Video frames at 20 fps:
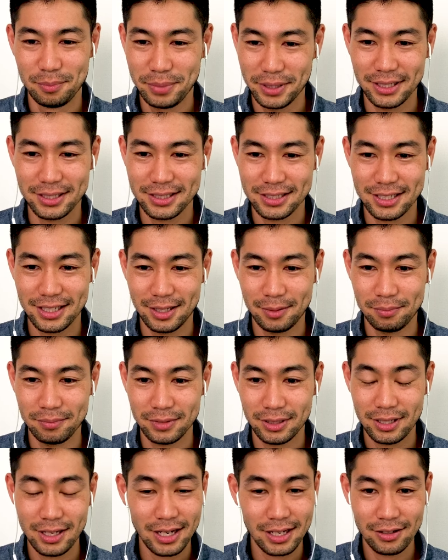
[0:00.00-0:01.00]
But,
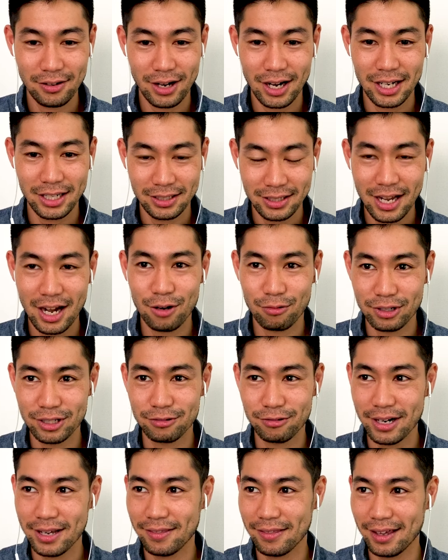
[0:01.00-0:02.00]
yeah, no, I now
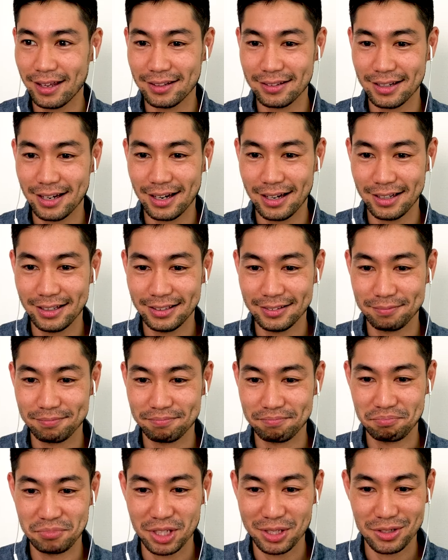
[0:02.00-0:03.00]
regret that I
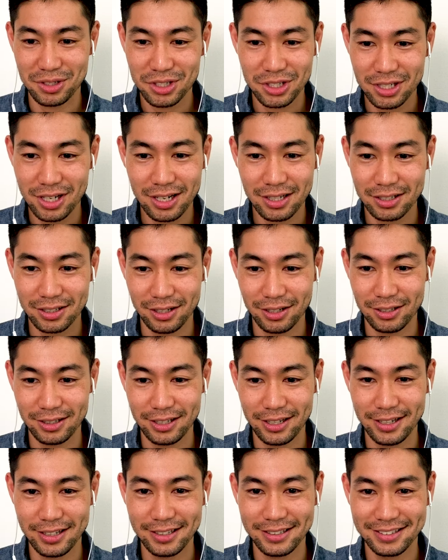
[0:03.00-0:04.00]
didn't start
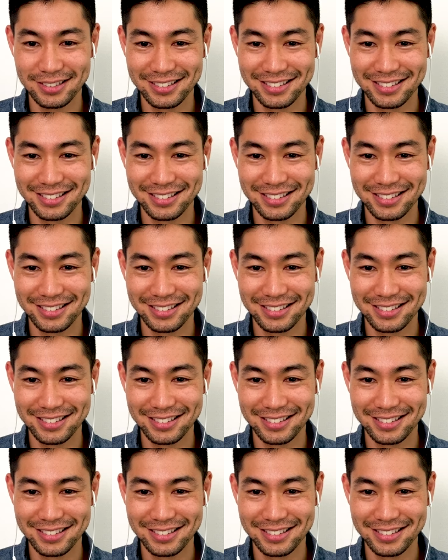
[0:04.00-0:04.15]
earlier.